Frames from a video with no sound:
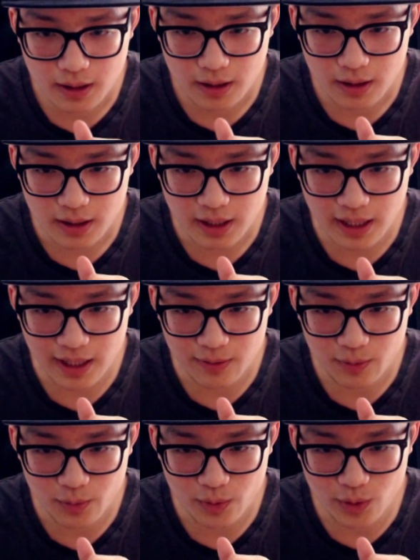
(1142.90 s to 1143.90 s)
Okay,
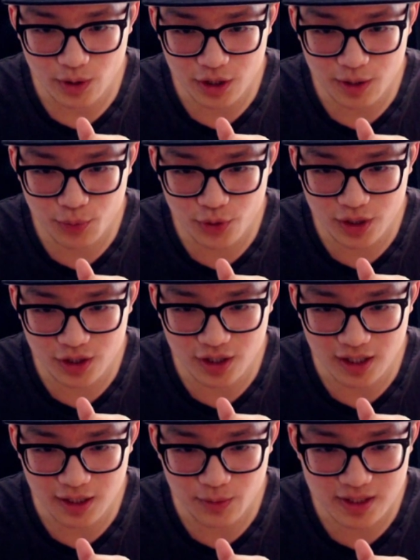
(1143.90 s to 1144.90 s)
we were looking pretty
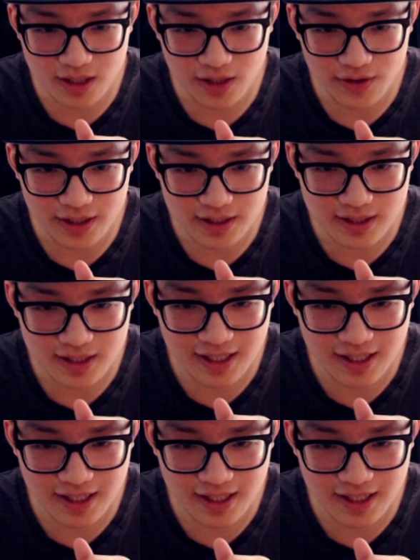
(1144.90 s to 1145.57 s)
good and then we saw this.